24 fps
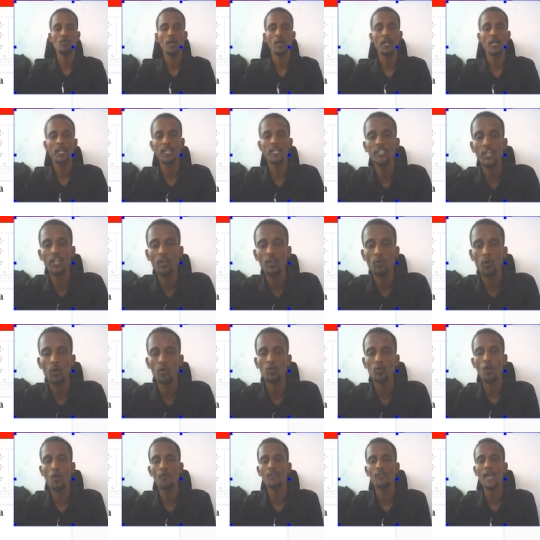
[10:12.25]
each
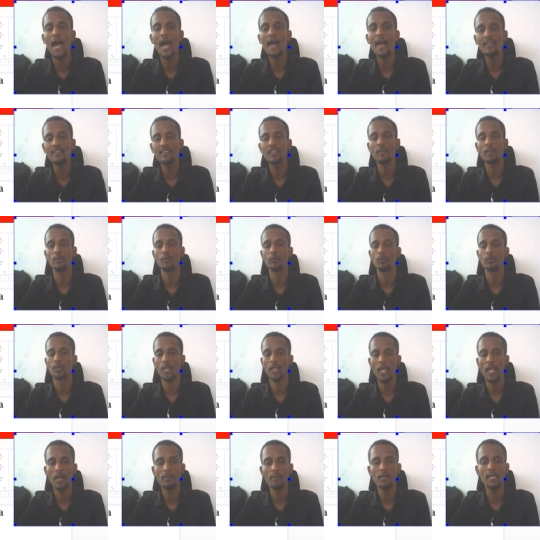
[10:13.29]
record of the attribute
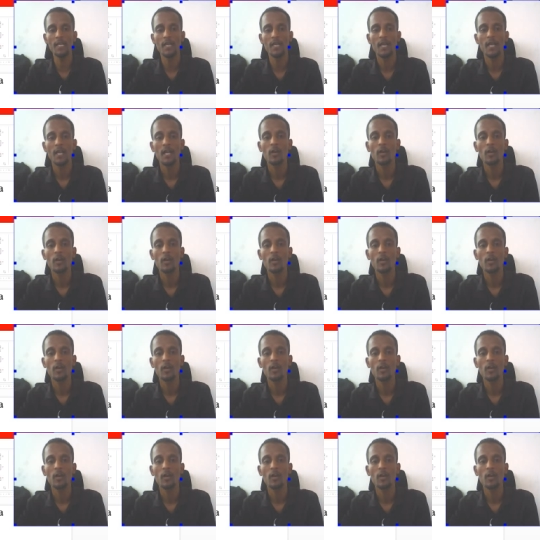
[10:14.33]
table